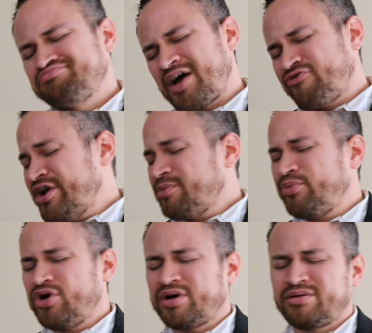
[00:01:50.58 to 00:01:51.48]
I've written a
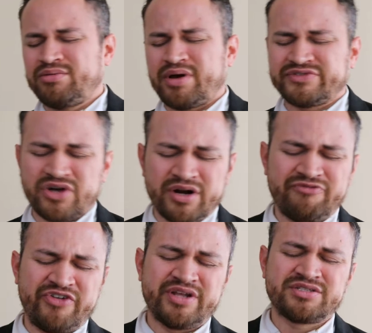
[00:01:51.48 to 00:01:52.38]
book. I've
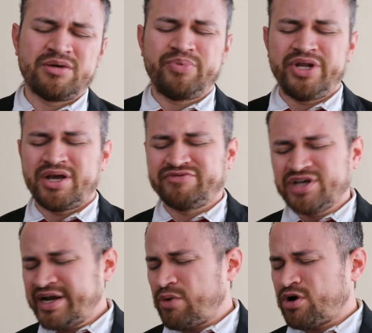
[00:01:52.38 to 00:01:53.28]
started a fitness company. I've
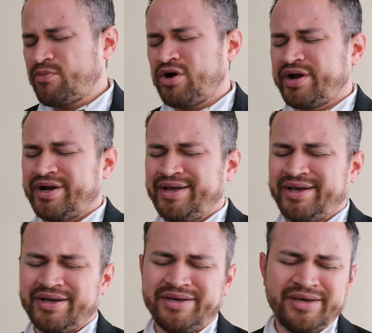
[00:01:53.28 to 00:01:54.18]
done network
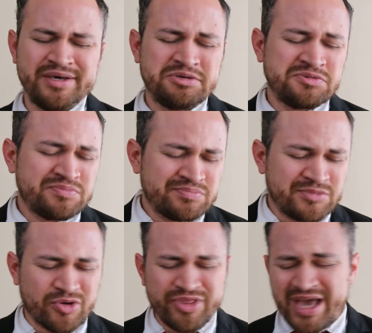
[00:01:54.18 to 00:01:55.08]
marketing.
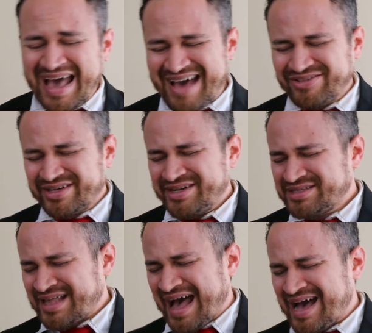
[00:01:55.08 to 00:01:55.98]
The only thing I haven't done
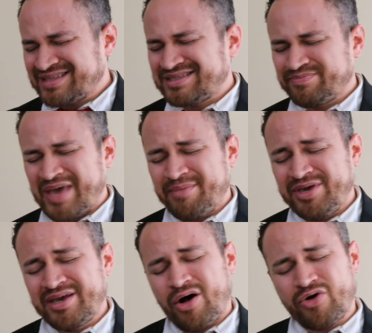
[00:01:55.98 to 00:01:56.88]
is that
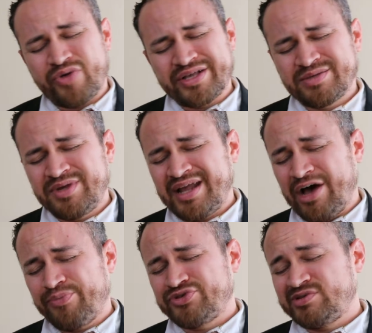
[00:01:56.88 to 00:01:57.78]
maybe I'll create something that
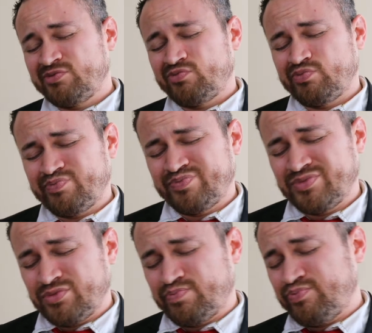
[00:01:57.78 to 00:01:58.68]
helps
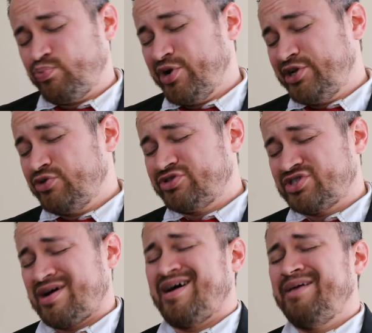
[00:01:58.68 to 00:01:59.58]
reduce
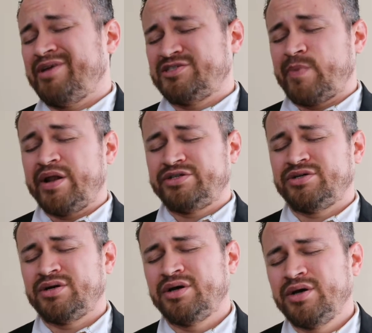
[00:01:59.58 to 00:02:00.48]
time
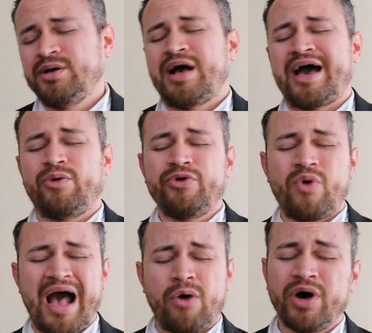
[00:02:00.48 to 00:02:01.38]
expenditure. I don't
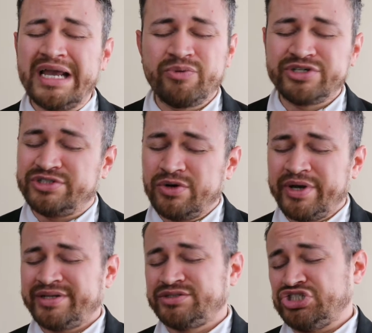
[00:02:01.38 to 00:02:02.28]
know how I would do
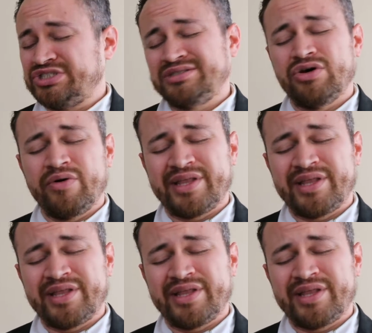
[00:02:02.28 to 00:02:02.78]
it. Just know